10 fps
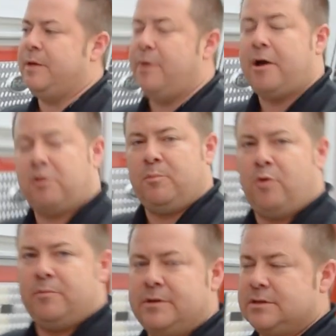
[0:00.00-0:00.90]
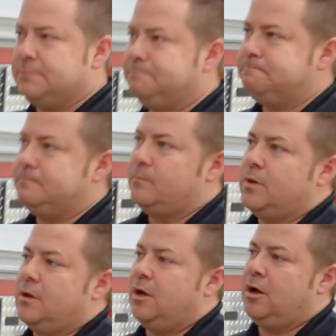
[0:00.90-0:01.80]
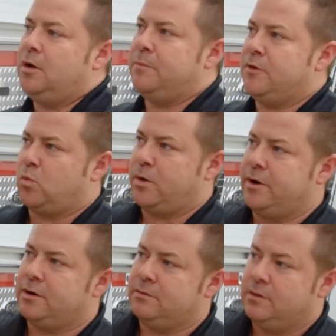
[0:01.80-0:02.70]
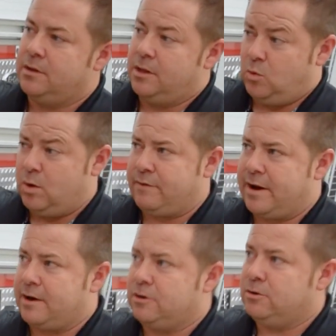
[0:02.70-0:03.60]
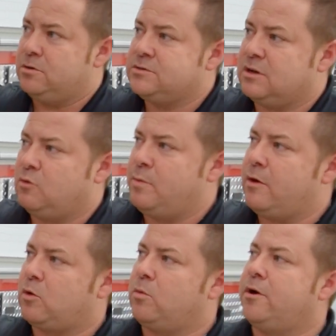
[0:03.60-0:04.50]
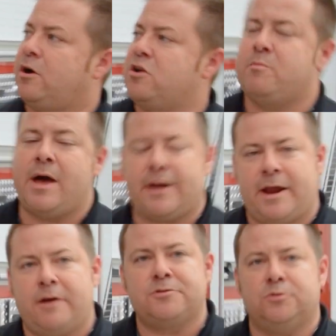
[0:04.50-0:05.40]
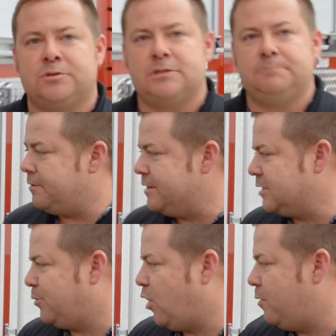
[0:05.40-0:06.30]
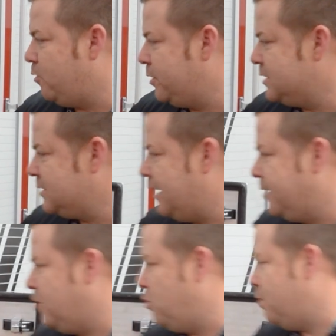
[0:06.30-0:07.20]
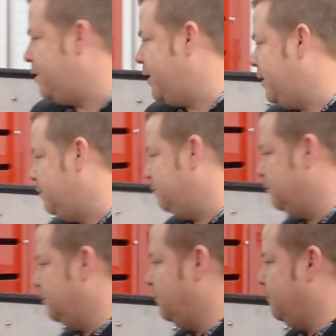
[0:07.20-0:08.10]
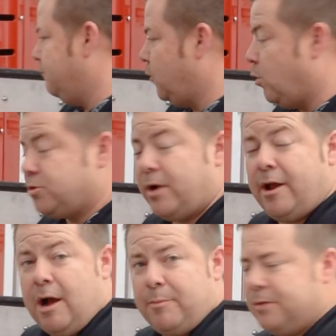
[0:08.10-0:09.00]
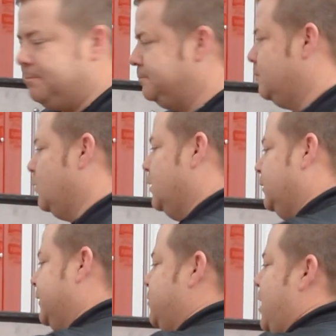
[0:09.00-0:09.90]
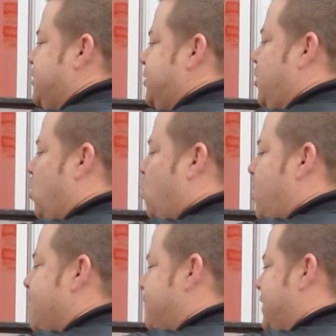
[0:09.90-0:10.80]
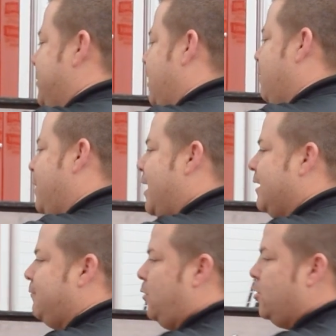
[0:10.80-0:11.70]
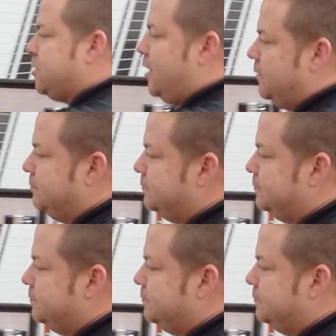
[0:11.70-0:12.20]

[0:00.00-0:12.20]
bottle compartments. In the rear, we have an air hose that will be able to run our pneumatic air tools. this compartment, we decided to go with a floor dry hopper. This will actually hold one 50-pound bag of floor dry.